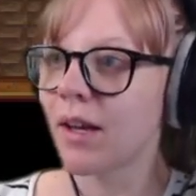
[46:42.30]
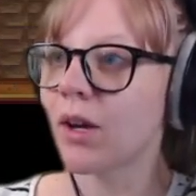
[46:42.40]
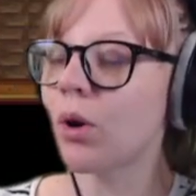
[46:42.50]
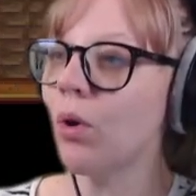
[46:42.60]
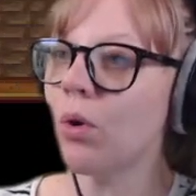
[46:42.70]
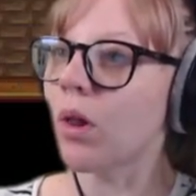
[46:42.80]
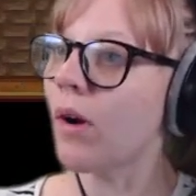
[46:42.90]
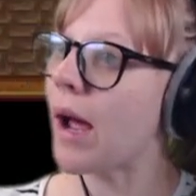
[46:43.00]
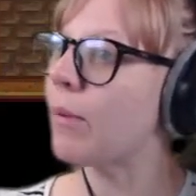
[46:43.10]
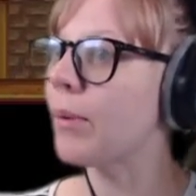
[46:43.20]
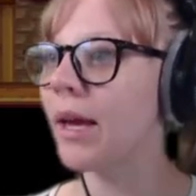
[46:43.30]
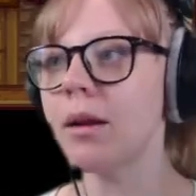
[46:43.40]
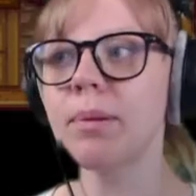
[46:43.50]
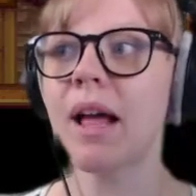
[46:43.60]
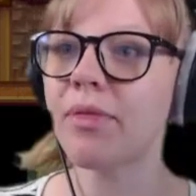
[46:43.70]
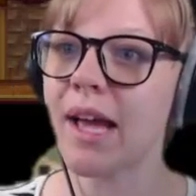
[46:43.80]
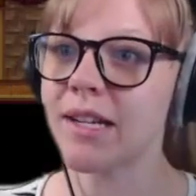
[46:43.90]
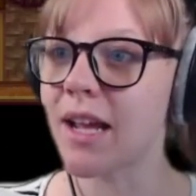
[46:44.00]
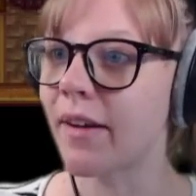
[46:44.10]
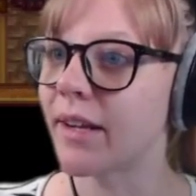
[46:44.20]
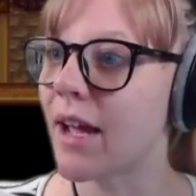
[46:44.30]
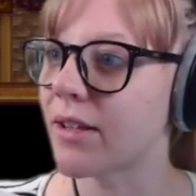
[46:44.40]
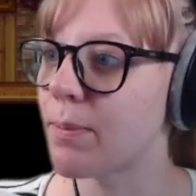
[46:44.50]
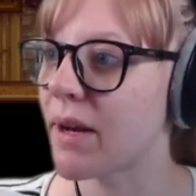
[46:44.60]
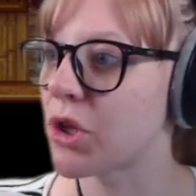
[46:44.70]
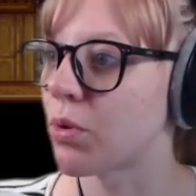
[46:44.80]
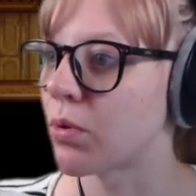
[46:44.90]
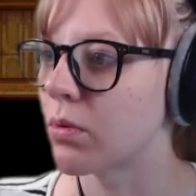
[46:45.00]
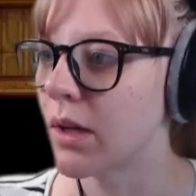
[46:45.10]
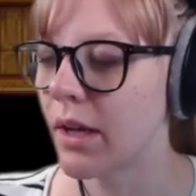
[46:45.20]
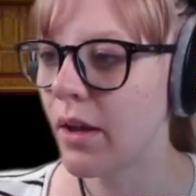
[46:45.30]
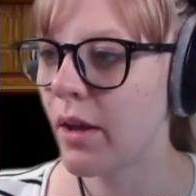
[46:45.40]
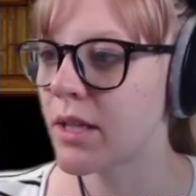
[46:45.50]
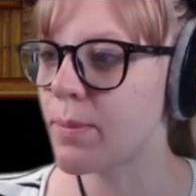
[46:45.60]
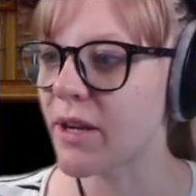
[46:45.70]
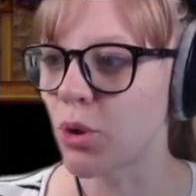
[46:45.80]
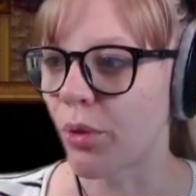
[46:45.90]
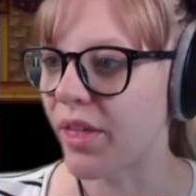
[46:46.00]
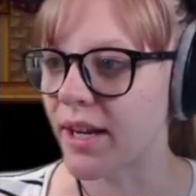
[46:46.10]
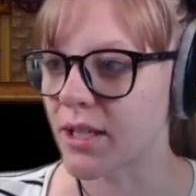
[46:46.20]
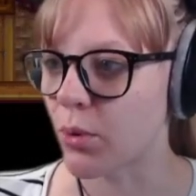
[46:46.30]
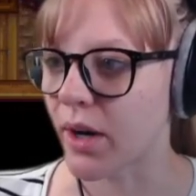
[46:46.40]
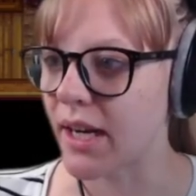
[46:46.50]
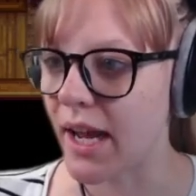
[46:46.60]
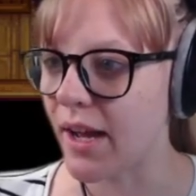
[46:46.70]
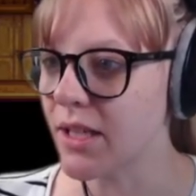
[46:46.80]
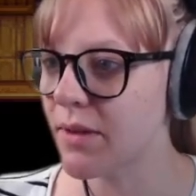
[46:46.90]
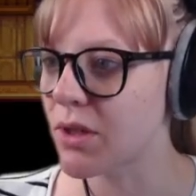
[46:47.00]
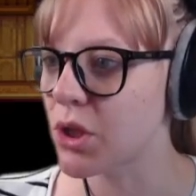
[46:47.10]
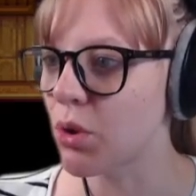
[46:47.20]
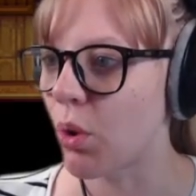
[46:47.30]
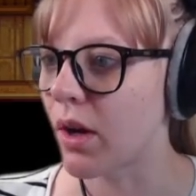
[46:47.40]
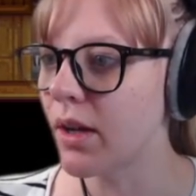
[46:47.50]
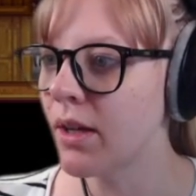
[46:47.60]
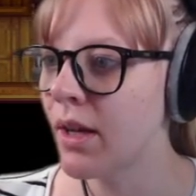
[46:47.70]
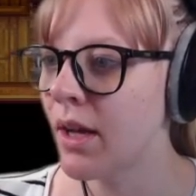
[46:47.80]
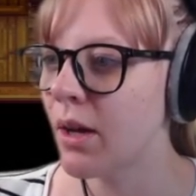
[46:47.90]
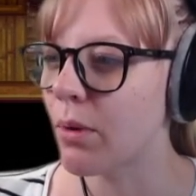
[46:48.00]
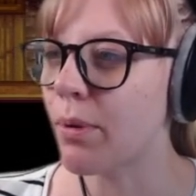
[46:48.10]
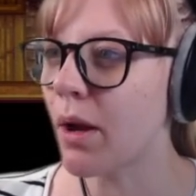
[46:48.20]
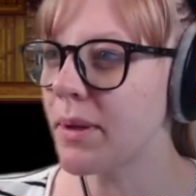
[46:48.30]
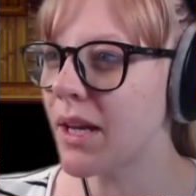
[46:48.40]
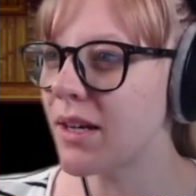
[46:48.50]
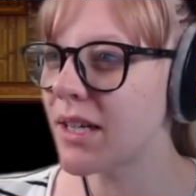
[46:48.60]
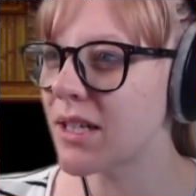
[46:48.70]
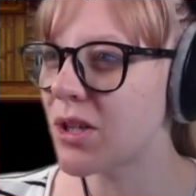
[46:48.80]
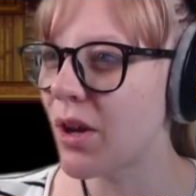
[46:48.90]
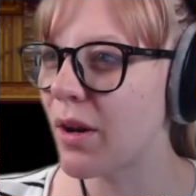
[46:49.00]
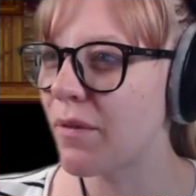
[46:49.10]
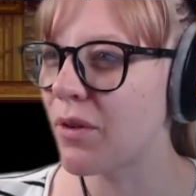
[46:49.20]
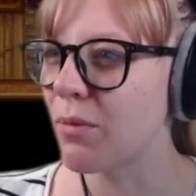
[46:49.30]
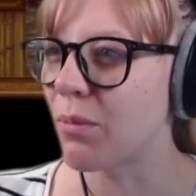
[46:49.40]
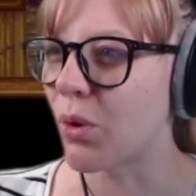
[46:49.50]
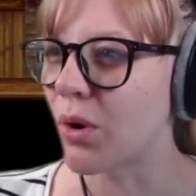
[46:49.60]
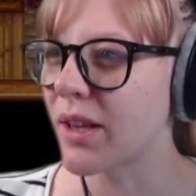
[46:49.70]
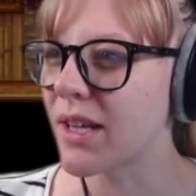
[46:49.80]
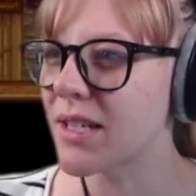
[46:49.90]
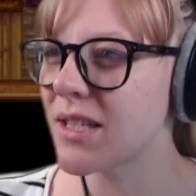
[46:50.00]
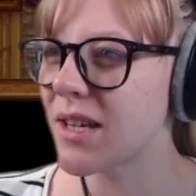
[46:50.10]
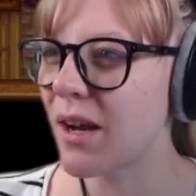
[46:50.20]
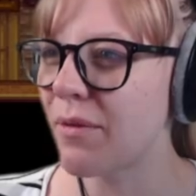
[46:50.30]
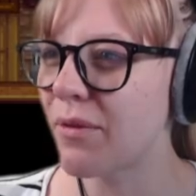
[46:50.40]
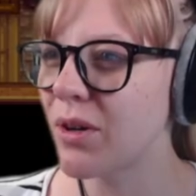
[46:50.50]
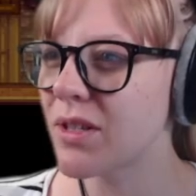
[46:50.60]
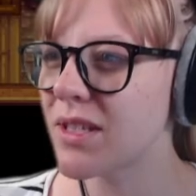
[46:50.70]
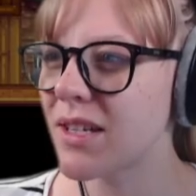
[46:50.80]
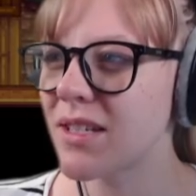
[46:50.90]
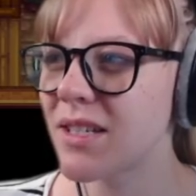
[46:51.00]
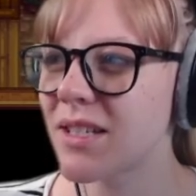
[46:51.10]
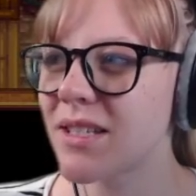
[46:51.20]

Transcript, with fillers: Cool. All right, well, we're going to plant that down in our special, special things greenhouse for sure. We're probably going to need to turn a few more of these star fruits into